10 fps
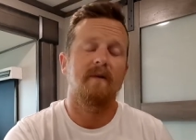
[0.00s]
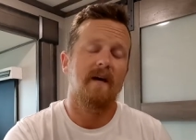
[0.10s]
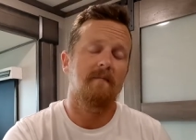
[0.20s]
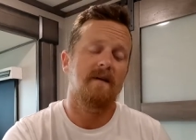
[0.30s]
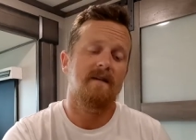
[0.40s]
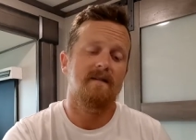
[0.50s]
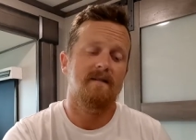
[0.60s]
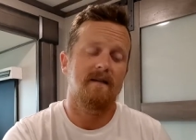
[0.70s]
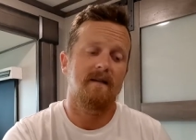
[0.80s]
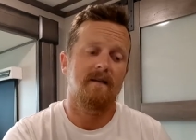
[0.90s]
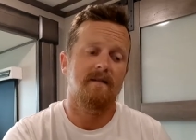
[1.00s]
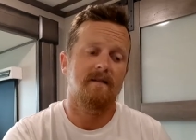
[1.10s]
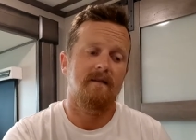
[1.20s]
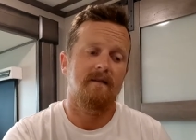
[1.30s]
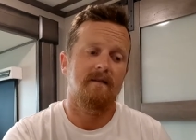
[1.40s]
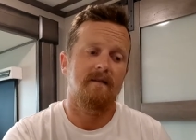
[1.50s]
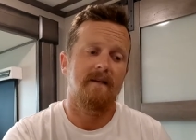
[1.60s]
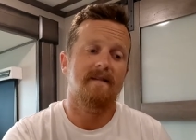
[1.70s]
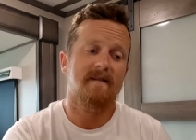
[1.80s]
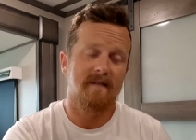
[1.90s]
What that means is
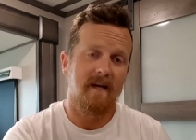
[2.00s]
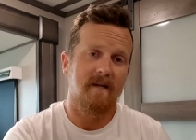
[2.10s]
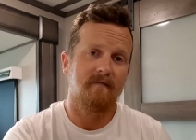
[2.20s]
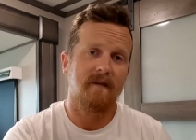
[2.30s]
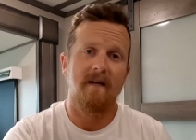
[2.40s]
it's saved,